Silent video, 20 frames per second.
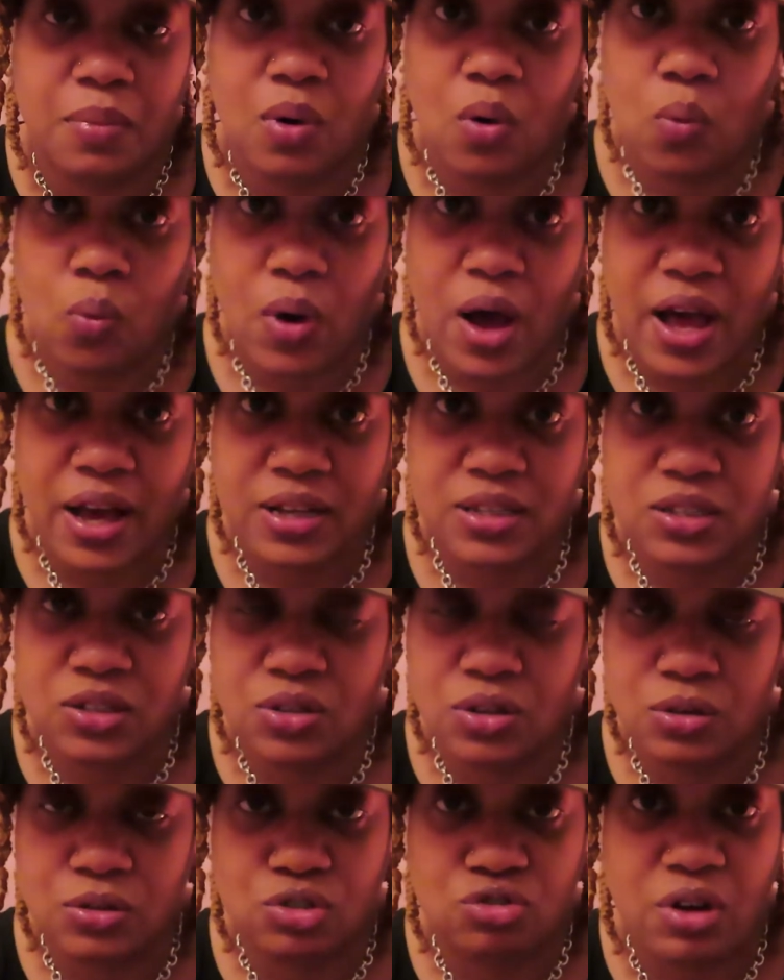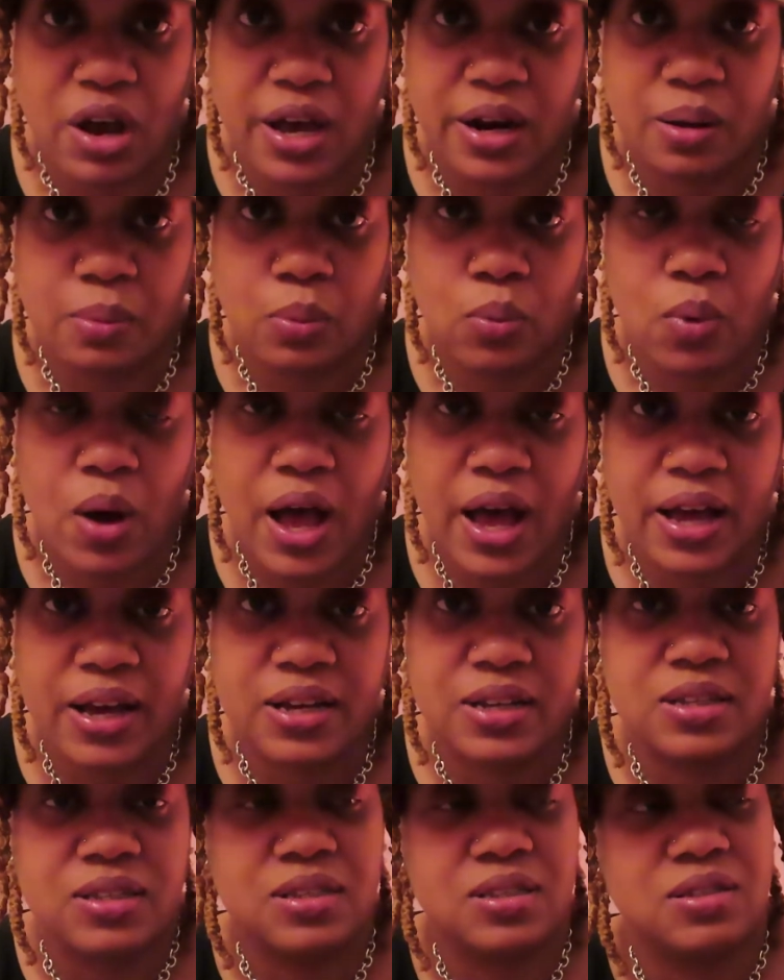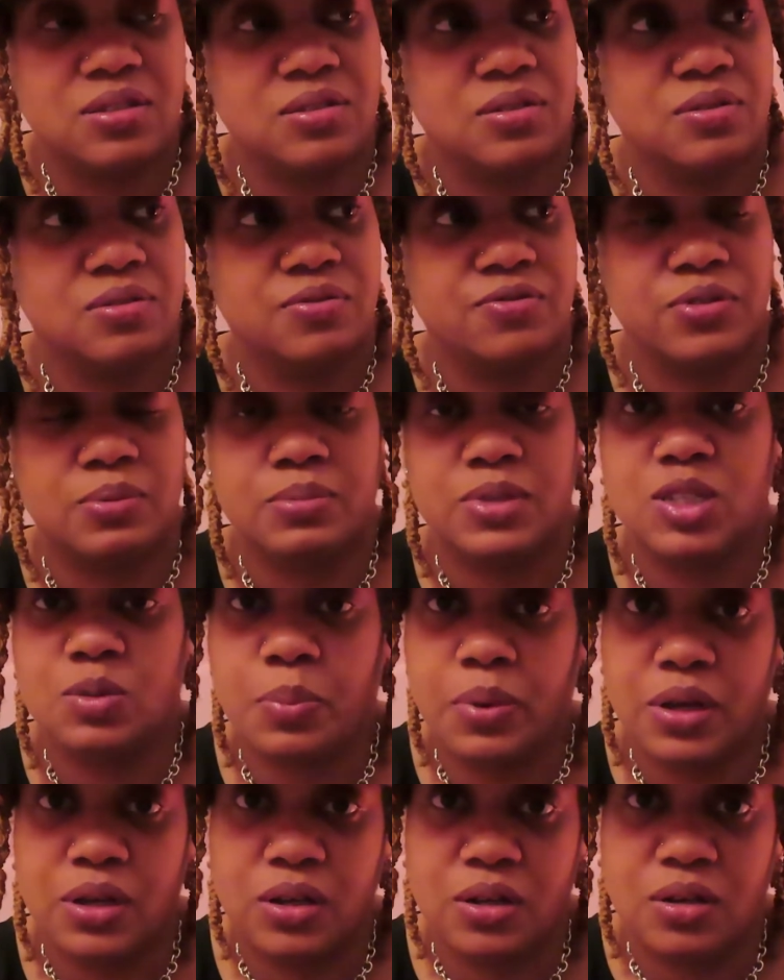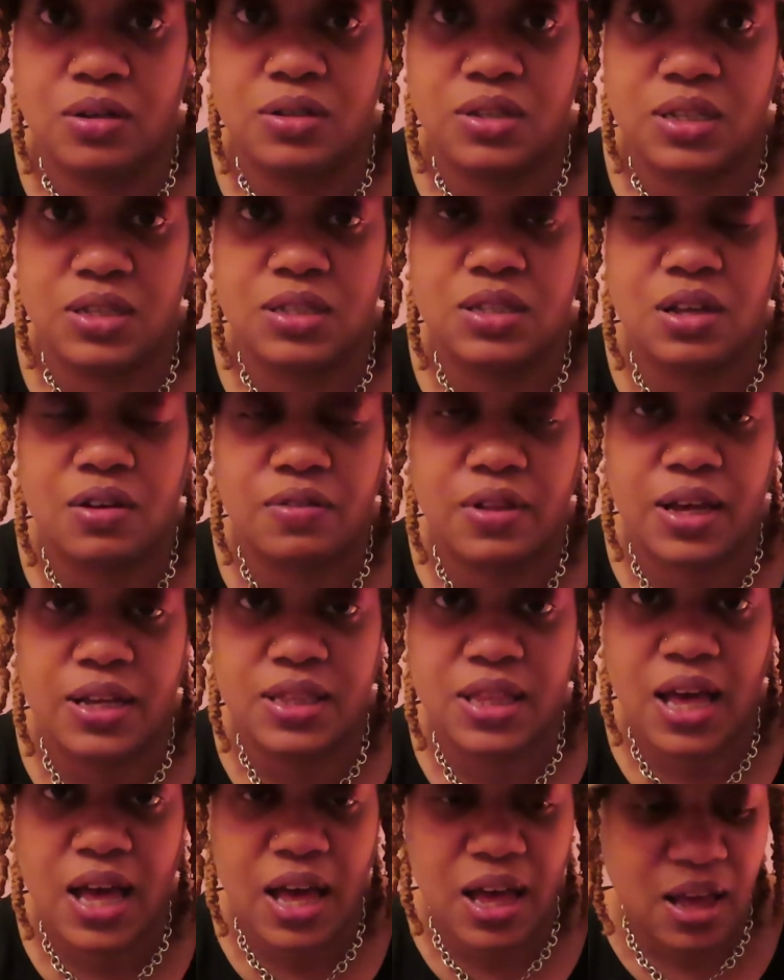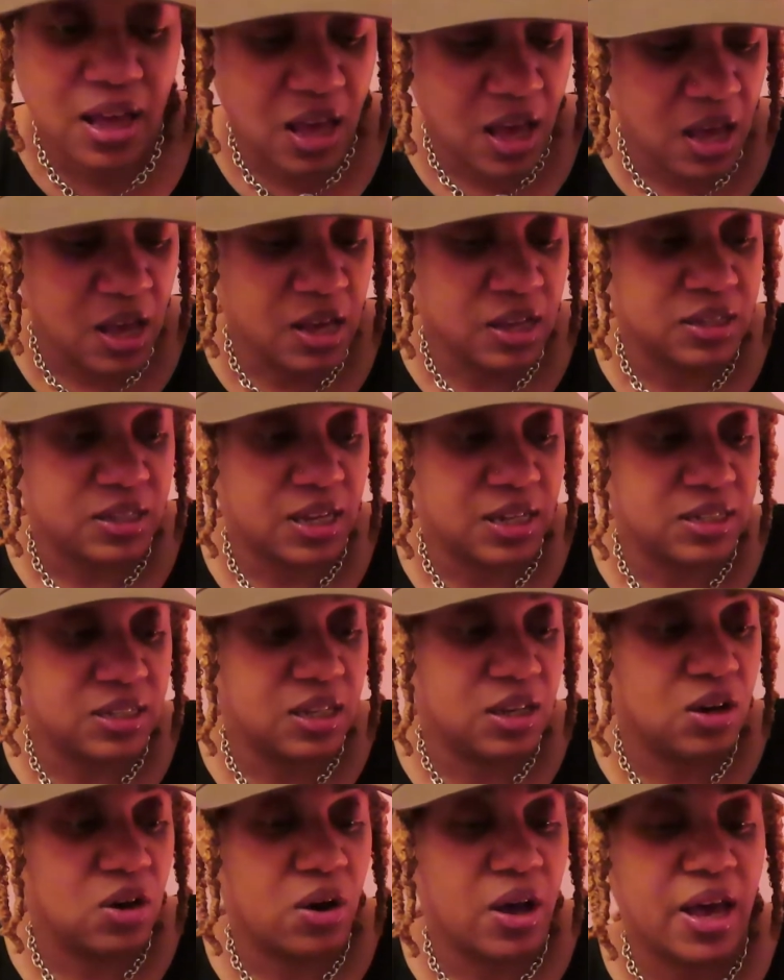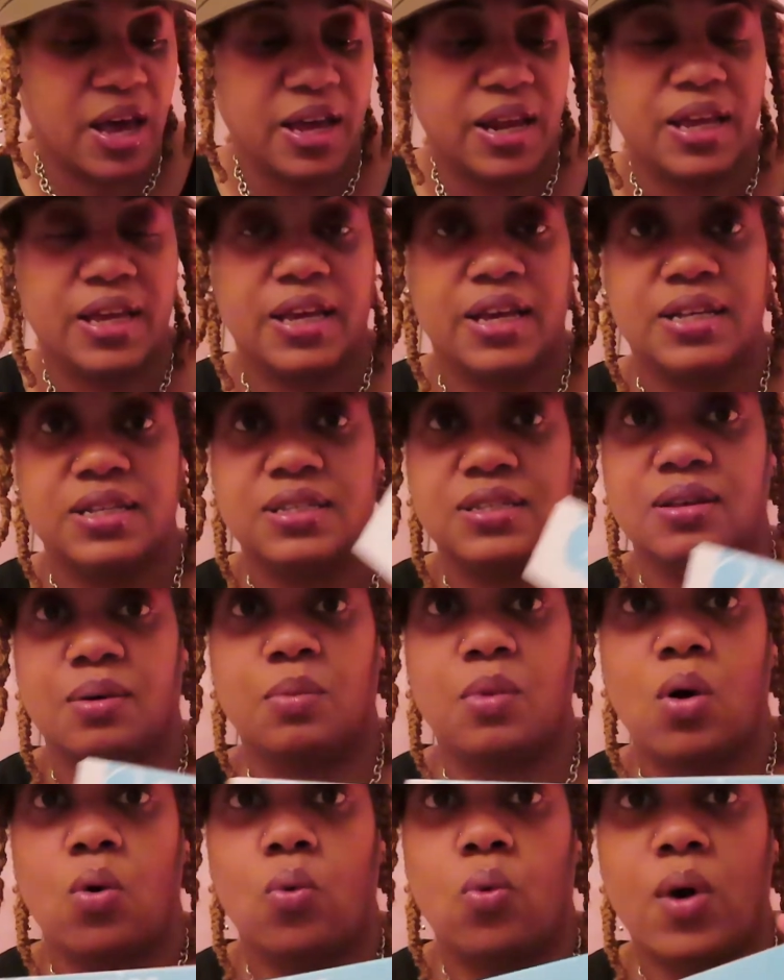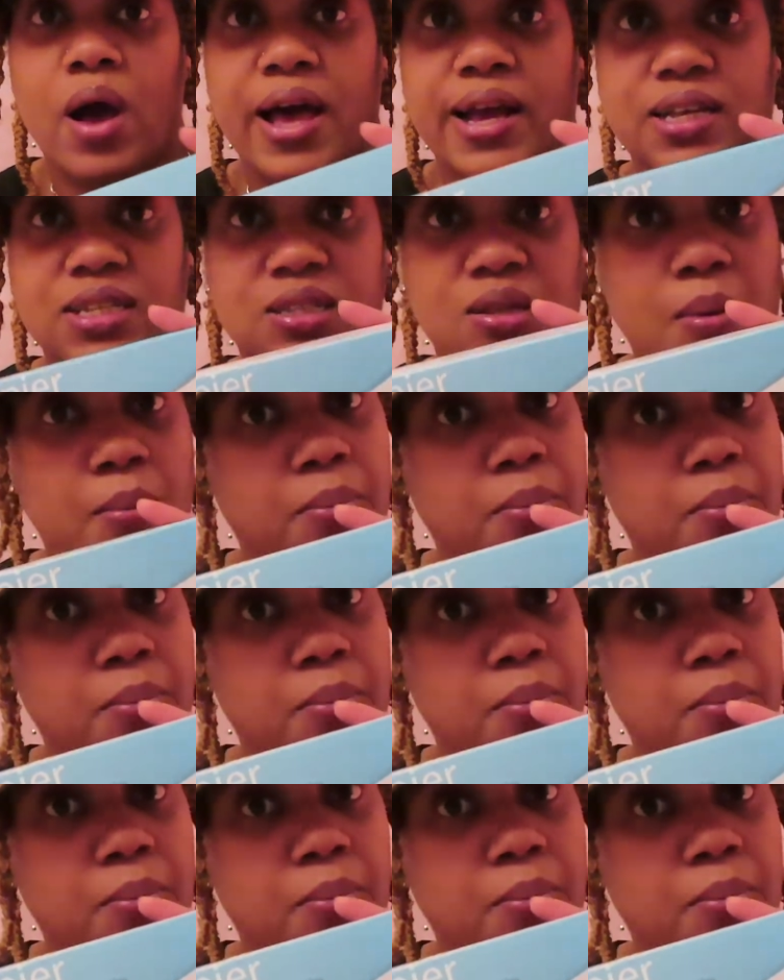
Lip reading: wax, you know, dried up wax from spills and stuff like that. So I did go ahead and get some wax